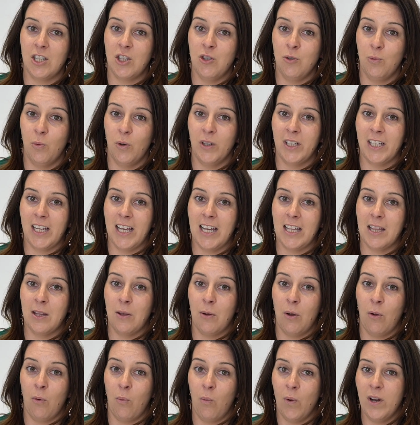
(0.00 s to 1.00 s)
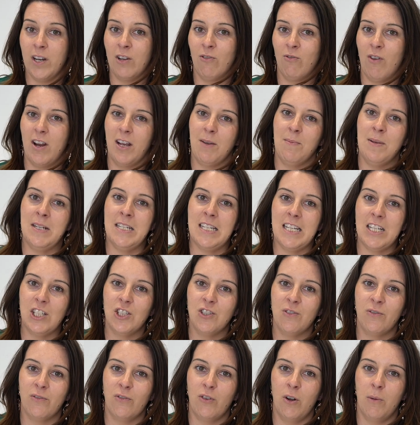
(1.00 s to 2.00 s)
you want to get the winning
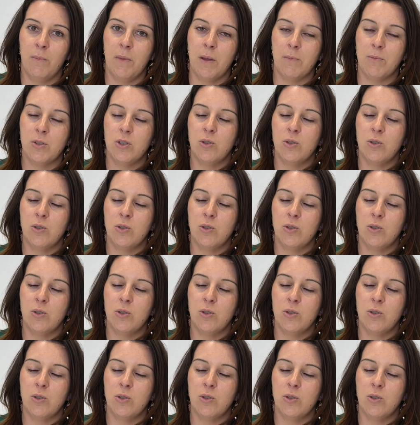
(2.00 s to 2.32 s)
recommendation from them.